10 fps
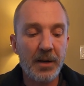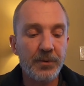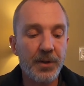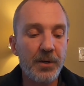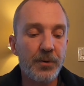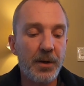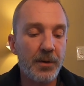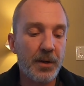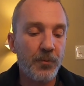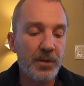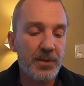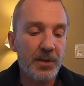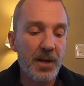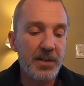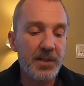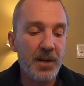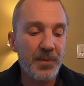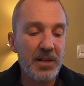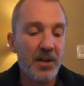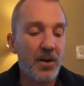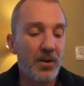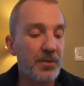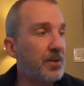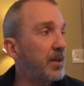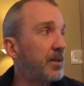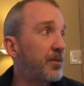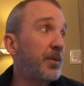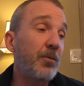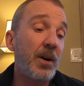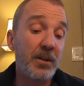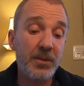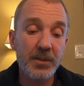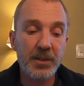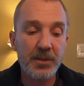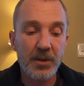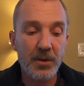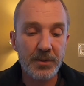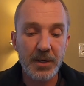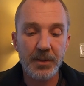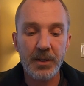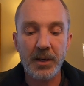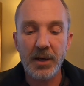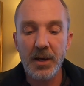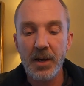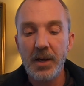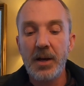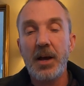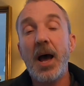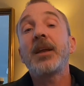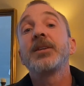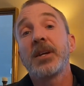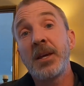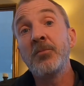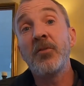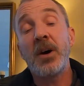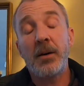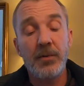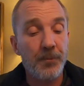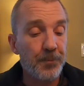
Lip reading: I don't know. When's the last time he lost? It's been a while since he's lost, I think. I took Imavov.